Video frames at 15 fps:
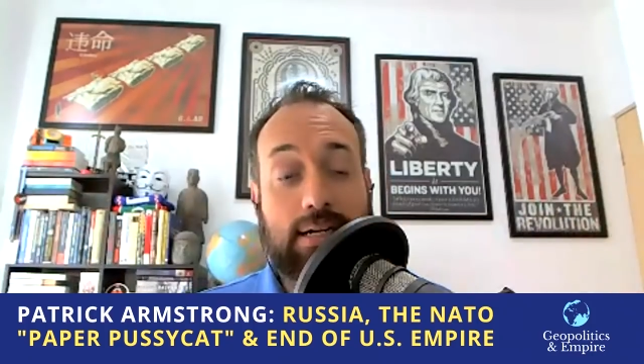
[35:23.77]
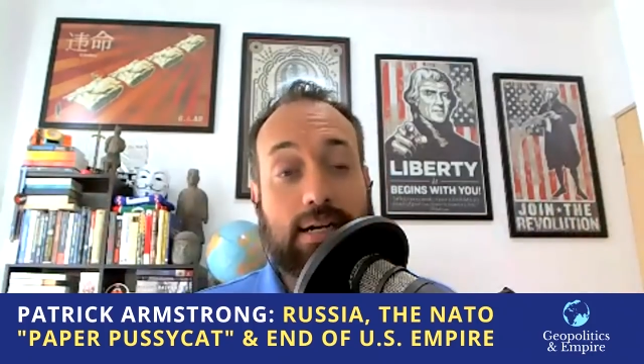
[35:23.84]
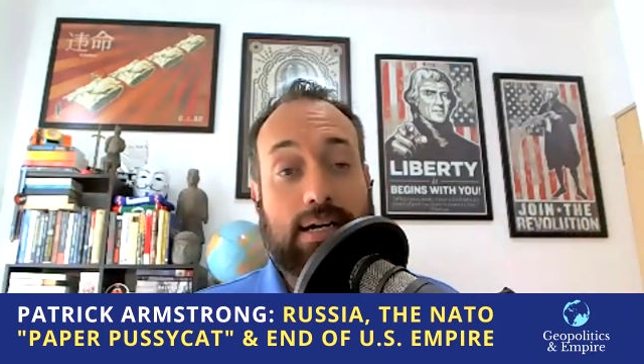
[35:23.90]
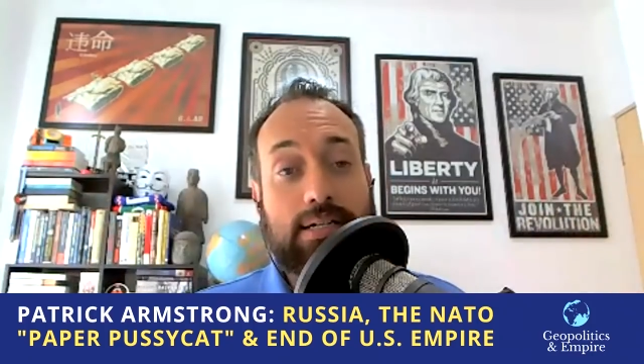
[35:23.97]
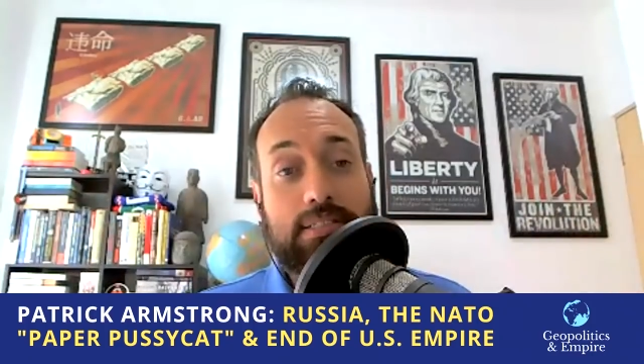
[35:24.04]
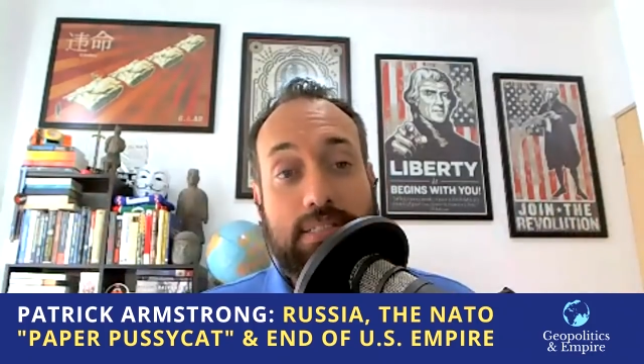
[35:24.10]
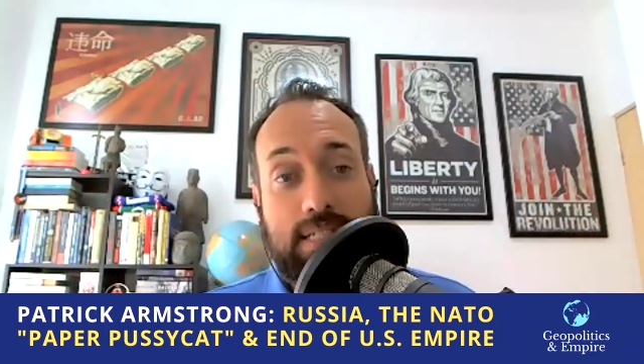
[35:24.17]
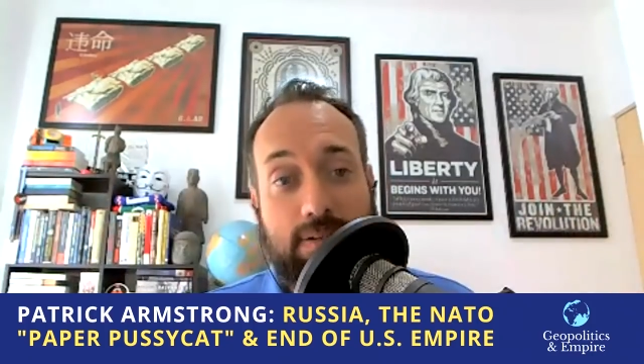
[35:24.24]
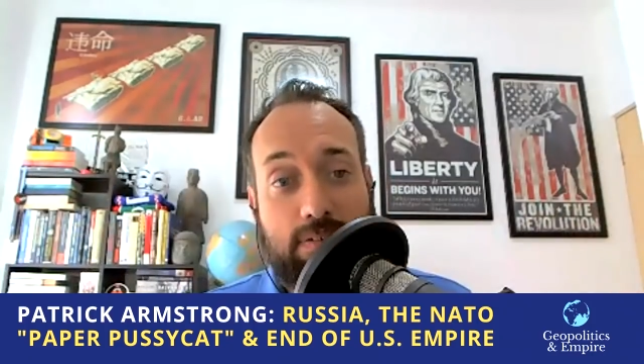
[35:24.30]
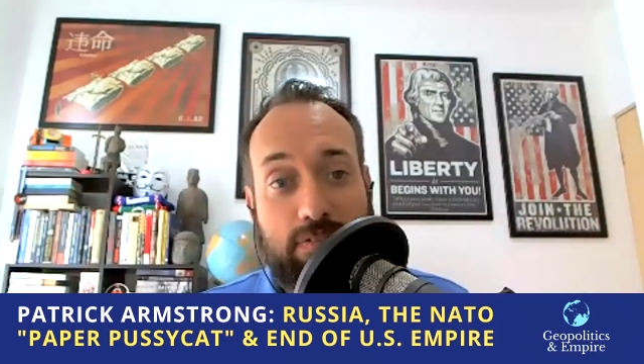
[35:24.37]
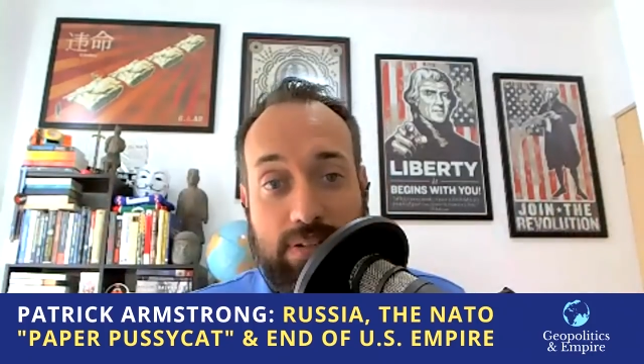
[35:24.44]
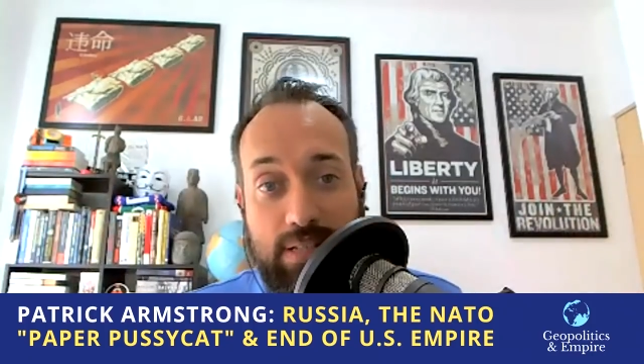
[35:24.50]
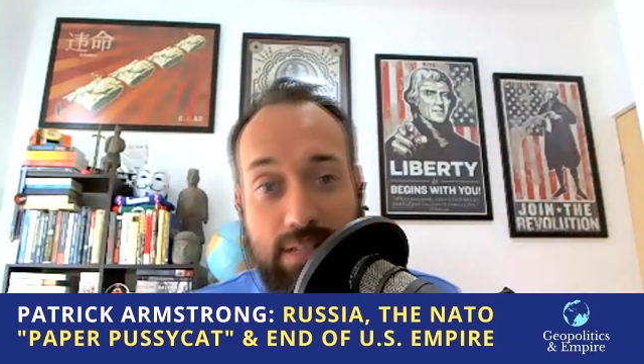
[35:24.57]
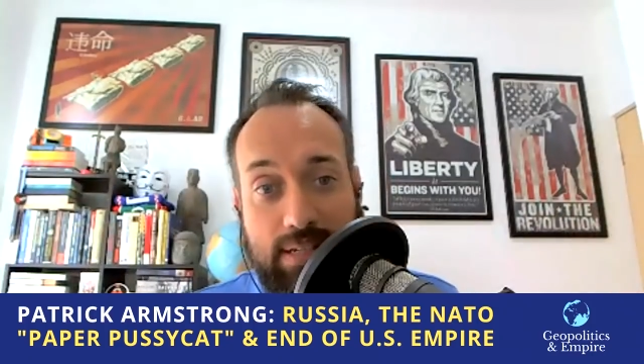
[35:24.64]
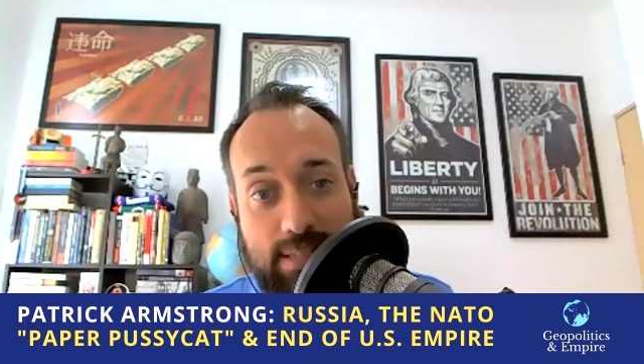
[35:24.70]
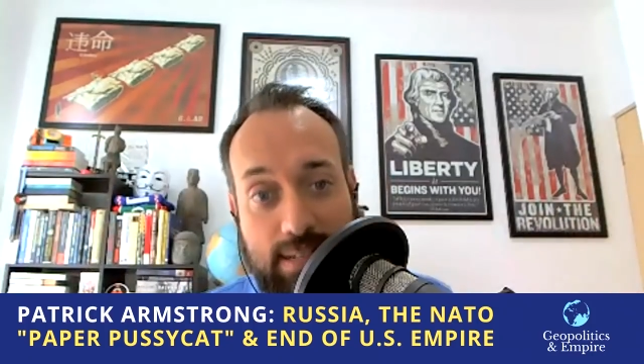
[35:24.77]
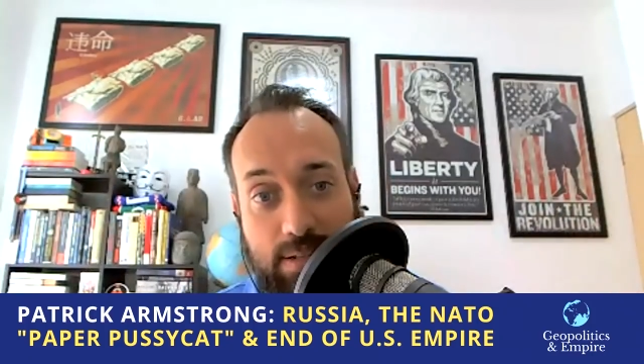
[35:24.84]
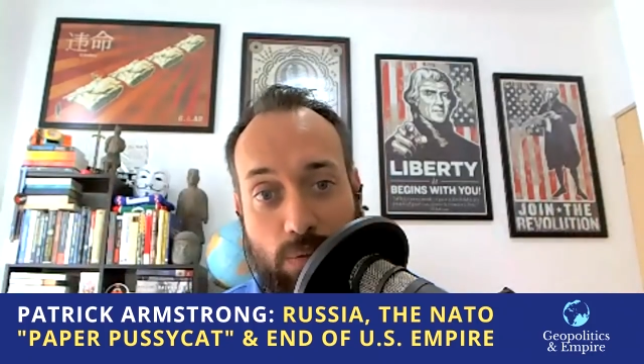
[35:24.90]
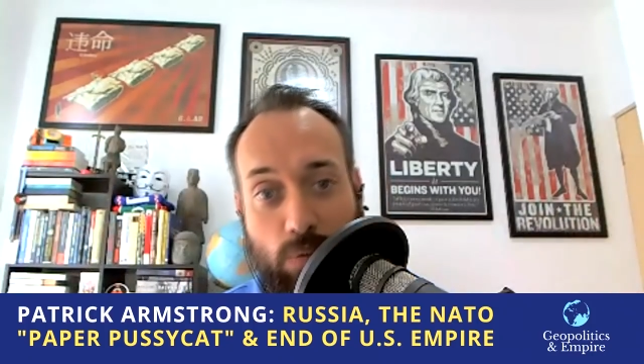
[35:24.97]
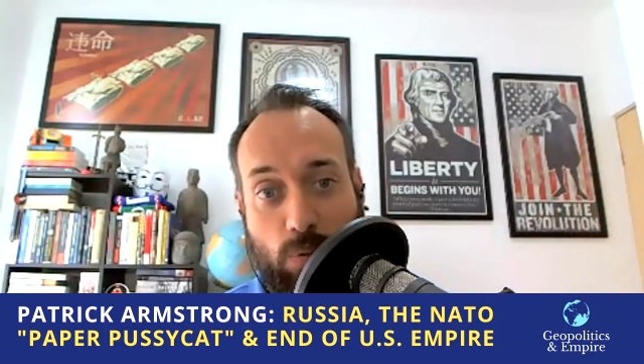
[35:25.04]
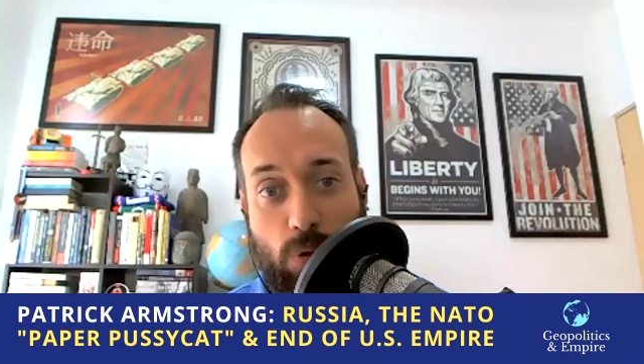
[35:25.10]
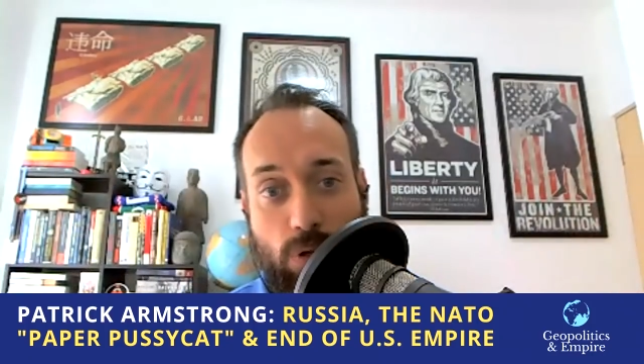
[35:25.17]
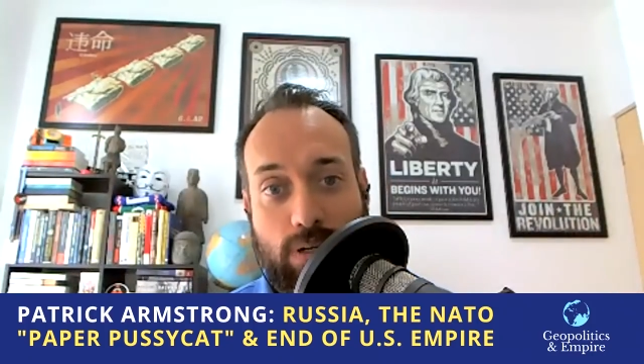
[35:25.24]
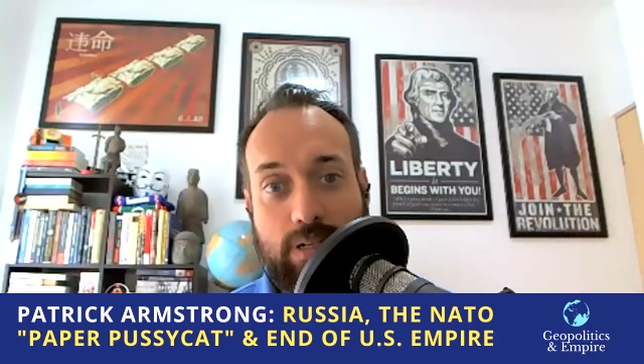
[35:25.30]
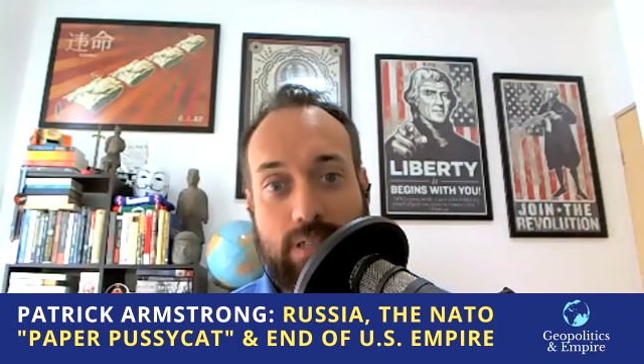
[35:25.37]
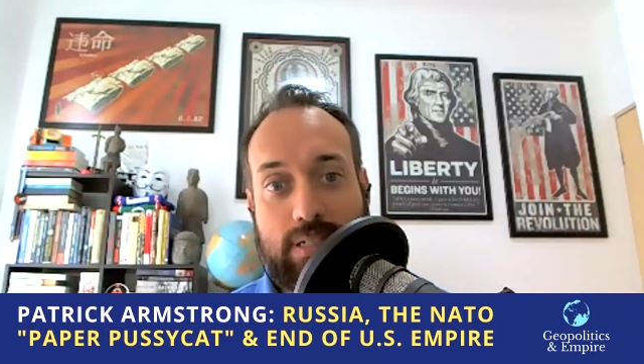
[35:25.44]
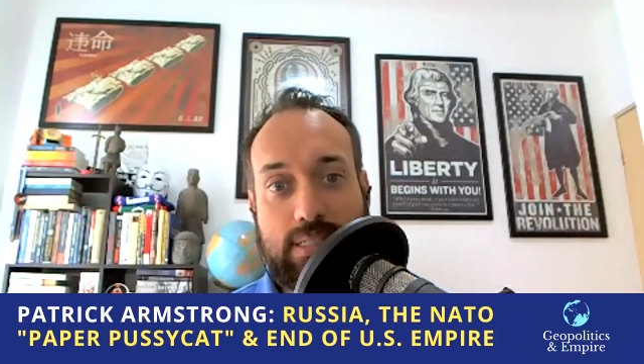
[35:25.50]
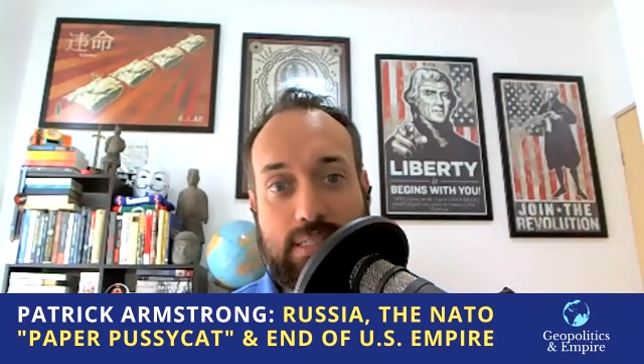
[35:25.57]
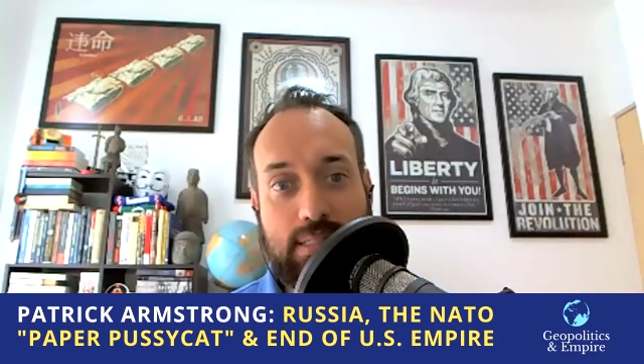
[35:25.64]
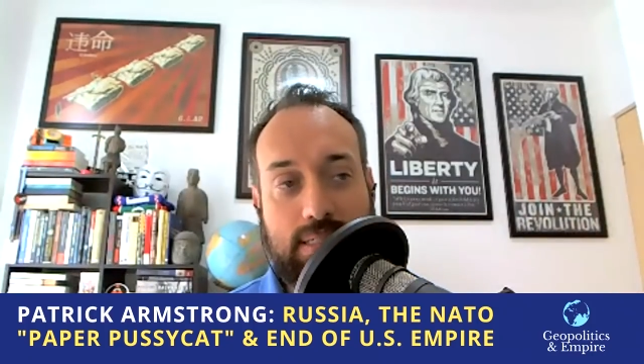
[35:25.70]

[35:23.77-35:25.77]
I just have a feeling that war is